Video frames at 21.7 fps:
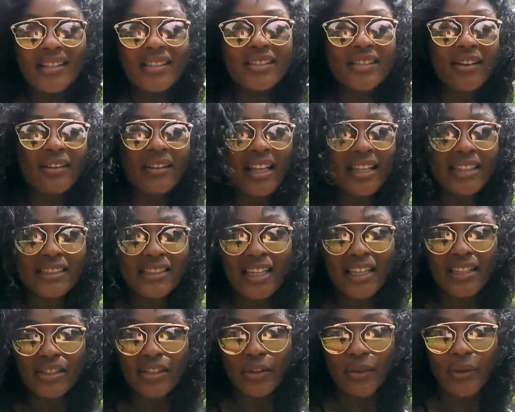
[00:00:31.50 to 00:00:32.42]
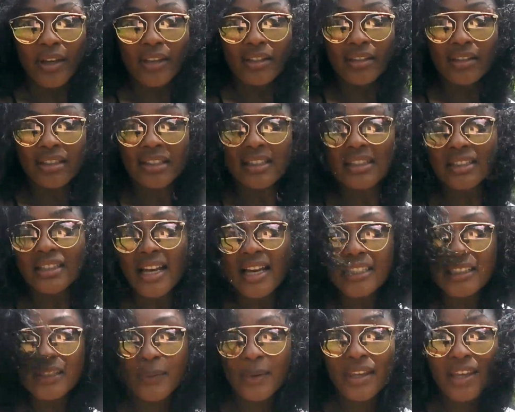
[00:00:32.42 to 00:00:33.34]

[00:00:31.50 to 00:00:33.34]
So let's get to it. Last